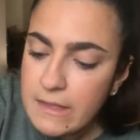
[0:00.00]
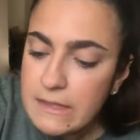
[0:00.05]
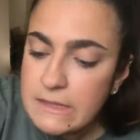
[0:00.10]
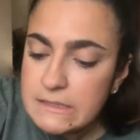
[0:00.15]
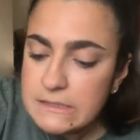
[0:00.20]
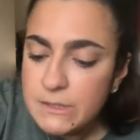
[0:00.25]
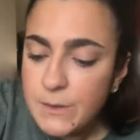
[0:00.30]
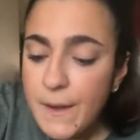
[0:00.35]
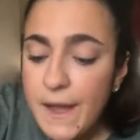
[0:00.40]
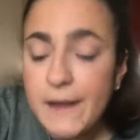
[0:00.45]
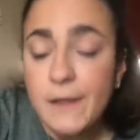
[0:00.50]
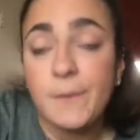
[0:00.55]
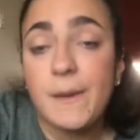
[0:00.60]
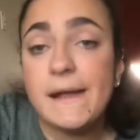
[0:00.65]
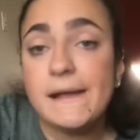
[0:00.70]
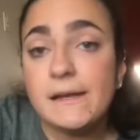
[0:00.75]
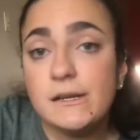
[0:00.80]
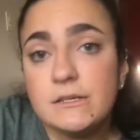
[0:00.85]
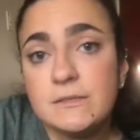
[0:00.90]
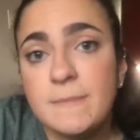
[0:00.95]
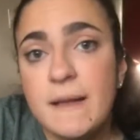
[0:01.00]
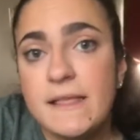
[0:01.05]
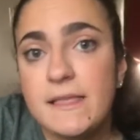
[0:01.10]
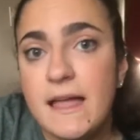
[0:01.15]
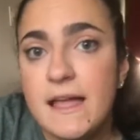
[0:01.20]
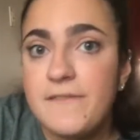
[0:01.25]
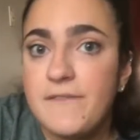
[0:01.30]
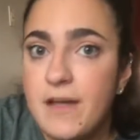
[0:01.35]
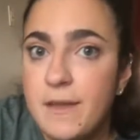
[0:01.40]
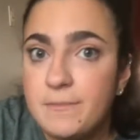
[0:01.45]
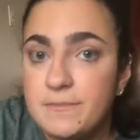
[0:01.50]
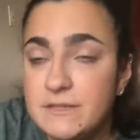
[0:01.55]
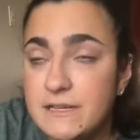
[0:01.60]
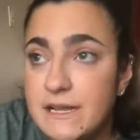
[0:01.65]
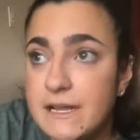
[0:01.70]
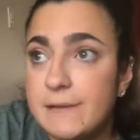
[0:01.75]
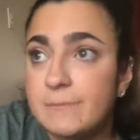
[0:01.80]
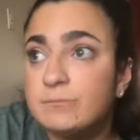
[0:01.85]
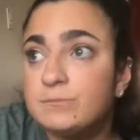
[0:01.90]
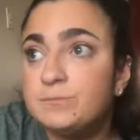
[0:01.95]
So anyway, here's my life
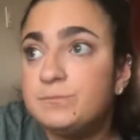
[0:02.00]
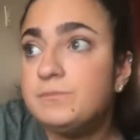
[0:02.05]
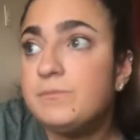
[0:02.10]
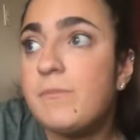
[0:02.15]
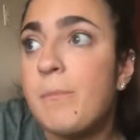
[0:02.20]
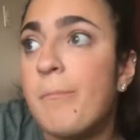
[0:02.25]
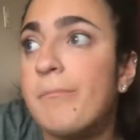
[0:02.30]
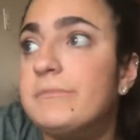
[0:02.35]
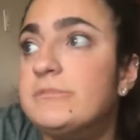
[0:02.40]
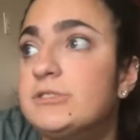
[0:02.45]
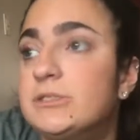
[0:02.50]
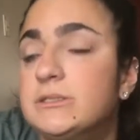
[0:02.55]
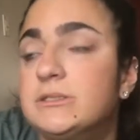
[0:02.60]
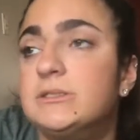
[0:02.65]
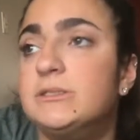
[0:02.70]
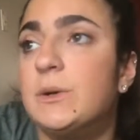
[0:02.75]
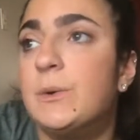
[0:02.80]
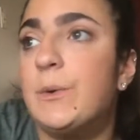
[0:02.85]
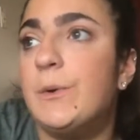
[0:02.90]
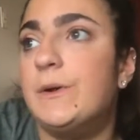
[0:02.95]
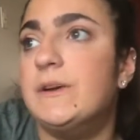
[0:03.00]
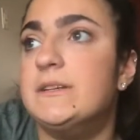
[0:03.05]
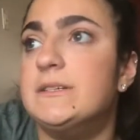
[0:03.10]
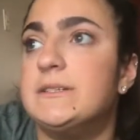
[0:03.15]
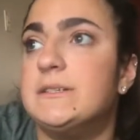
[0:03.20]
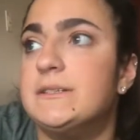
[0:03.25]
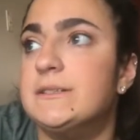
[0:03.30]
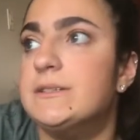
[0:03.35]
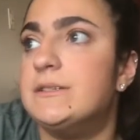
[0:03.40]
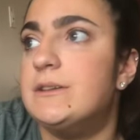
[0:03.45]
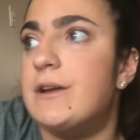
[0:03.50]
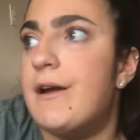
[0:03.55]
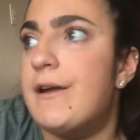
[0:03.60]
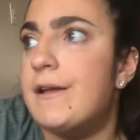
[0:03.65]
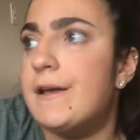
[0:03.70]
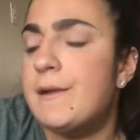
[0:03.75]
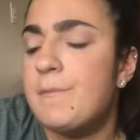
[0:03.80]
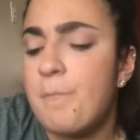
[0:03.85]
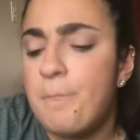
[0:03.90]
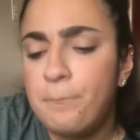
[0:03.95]
update since the quarantine
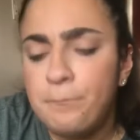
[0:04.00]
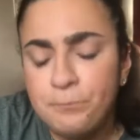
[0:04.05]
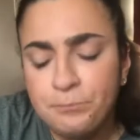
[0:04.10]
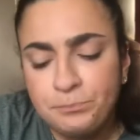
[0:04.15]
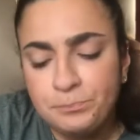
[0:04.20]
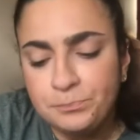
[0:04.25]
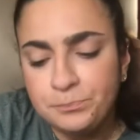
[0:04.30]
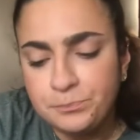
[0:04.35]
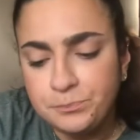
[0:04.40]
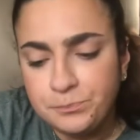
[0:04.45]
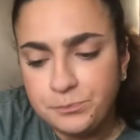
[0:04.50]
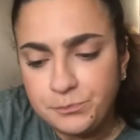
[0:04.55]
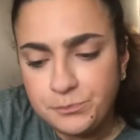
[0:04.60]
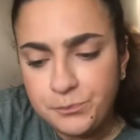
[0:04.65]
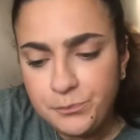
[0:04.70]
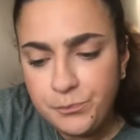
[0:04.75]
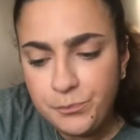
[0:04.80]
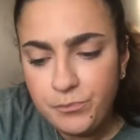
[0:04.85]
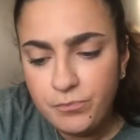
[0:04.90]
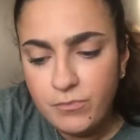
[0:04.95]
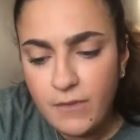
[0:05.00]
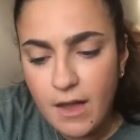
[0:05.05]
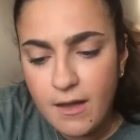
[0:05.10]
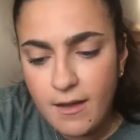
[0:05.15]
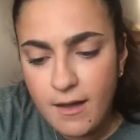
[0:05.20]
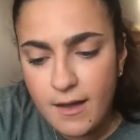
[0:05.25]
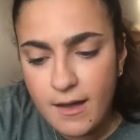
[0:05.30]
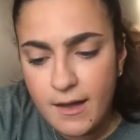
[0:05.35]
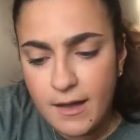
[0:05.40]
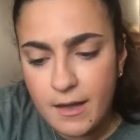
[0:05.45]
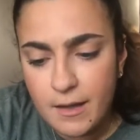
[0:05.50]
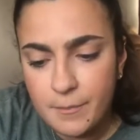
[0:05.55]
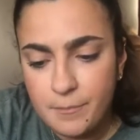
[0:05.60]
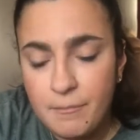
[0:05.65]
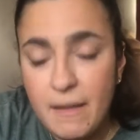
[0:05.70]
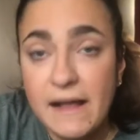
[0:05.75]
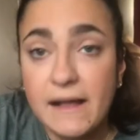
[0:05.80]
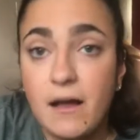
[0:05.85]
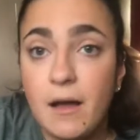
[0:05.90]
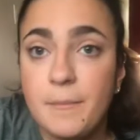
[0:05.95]
started.
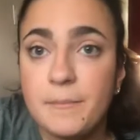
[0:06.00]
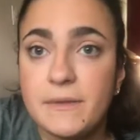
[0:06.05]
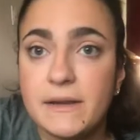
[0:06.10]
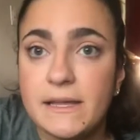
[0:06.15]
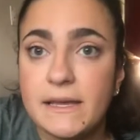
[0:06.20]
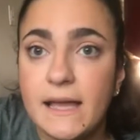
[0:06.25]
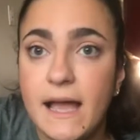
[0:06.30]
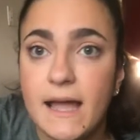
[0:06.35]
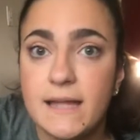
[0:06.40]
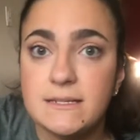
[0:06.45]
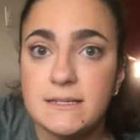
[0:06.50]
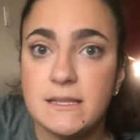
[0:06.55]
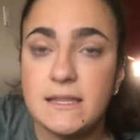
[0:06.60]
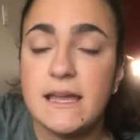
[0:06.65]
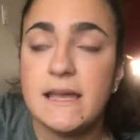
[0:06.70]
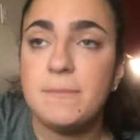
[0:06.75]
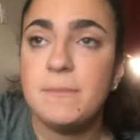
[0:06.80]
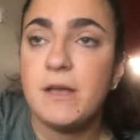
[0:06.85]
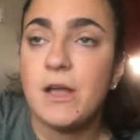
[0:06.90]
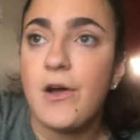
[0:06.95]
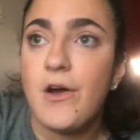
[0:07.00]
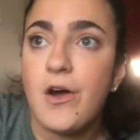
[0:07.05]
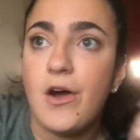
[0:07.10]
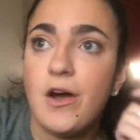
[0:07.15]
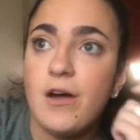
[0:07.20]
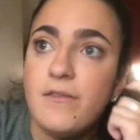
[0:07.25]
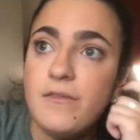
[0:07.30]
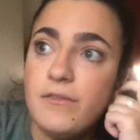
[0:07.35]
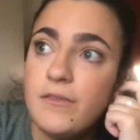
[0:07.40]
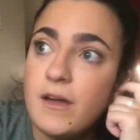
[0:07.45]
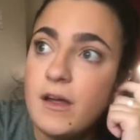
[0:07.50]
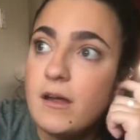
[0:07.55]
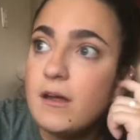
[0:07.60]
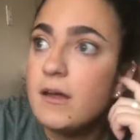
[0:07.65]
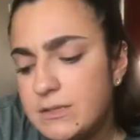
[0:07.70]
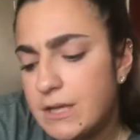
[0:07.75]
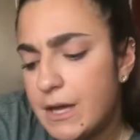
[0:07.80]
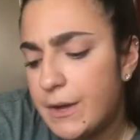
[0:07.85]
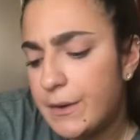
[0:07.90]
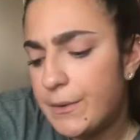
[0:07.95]
My company had to lay me off.
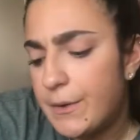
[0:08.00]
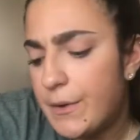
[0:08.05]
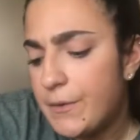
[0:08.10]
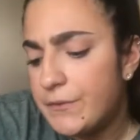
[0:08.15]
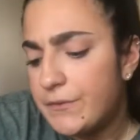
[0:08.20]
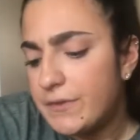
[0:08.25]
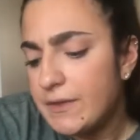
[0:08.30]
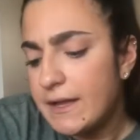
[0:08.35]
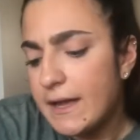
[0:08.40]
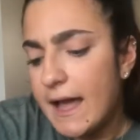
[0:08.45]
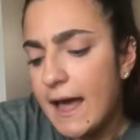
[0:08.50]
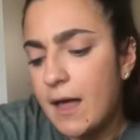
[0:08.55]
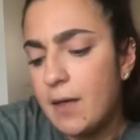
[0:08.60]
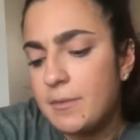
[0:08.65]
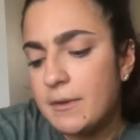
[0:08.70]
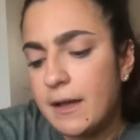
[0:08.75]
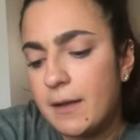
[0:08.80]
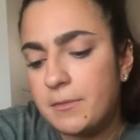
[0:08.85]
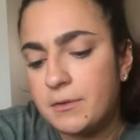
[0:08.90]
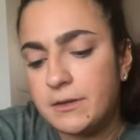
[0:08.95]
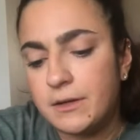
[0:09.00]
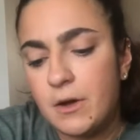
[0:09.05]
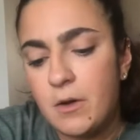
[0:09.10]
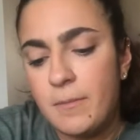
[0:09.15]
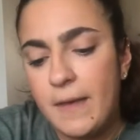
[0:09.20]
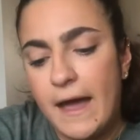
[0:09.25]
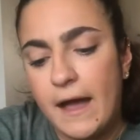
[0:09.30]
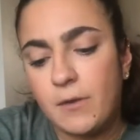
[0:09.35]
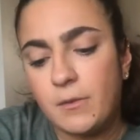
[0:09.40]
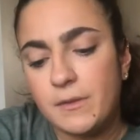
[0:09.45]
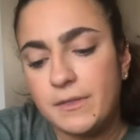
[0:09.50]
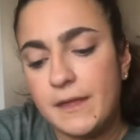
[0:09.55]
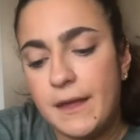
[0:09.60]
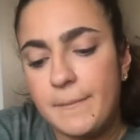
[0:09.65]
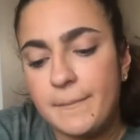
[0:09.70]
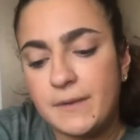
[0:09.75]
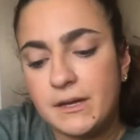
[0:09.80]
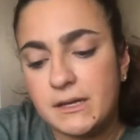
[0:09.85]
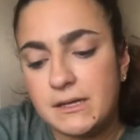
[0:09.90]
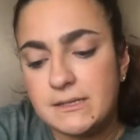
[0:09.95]
So hopefully I'll be able to go back with them
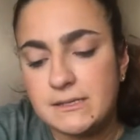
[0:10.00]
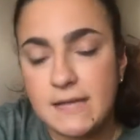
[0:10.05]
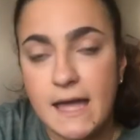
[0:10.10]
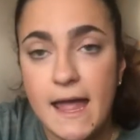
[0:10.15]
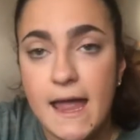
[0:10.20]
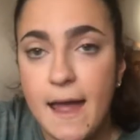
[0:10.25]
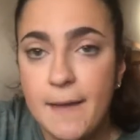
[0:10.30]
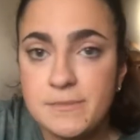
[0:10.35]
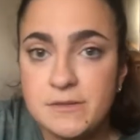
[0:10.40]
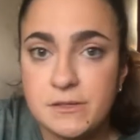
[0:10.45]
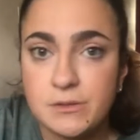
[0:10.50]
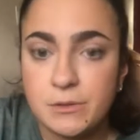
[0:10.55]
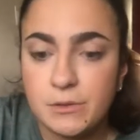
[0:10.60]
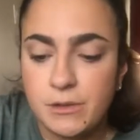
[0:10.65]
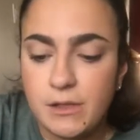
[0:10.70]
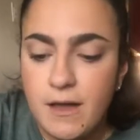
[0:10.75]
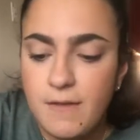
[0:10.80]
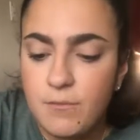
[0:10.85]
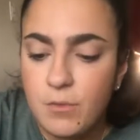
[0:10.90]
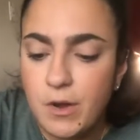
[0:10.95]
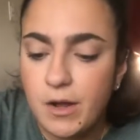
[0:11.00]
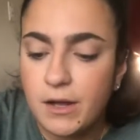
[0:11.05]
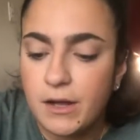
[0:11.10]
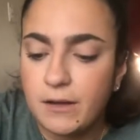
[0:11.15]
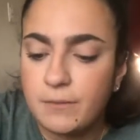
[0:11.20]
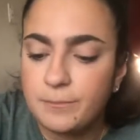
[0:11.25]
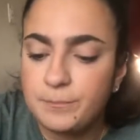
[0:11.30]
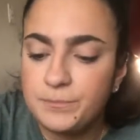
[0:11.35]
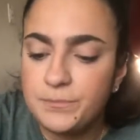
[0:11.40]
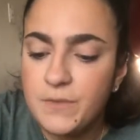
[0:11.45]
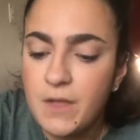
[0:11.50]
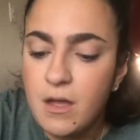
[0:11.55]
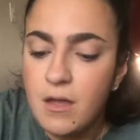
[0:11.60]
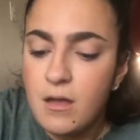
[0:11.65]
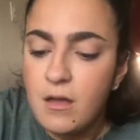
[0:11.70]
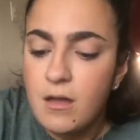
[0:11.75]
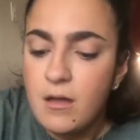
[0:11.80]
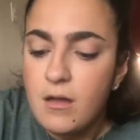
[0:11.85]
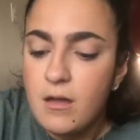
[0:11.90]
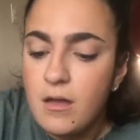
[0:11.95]
because I absolutely love working
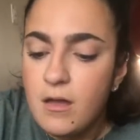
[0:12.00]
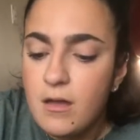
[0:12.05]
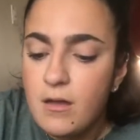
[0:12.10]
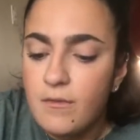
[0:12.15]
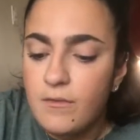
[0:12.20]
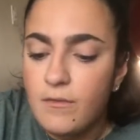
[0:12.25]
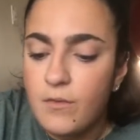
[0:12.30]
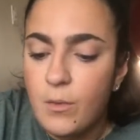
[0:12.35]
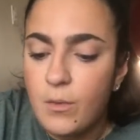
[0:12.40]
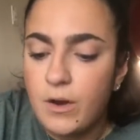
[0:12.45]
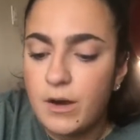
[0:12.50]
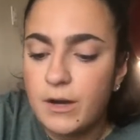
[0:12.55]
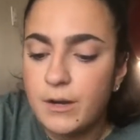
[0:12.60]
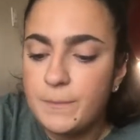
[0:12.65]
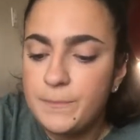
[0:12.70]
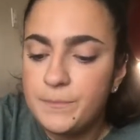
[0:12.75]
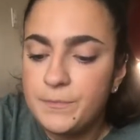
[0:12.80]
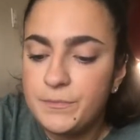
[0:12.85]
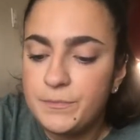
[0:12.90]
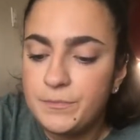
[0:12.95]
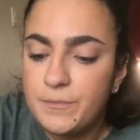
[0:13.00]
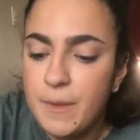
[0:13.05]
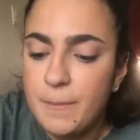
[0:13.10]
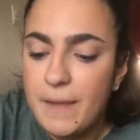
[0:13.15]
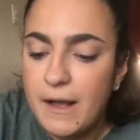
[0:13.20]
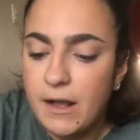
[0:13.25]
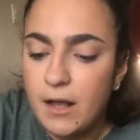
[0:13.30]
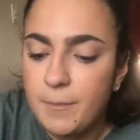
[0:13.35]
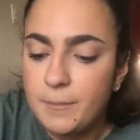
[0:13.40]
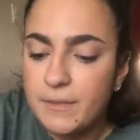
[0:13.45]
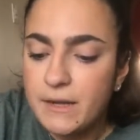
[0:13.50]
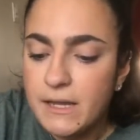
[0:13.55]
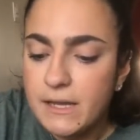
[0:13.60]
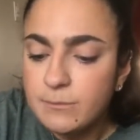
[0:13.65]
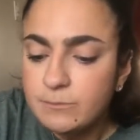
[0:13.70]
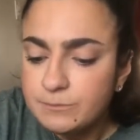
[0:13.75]
for my company.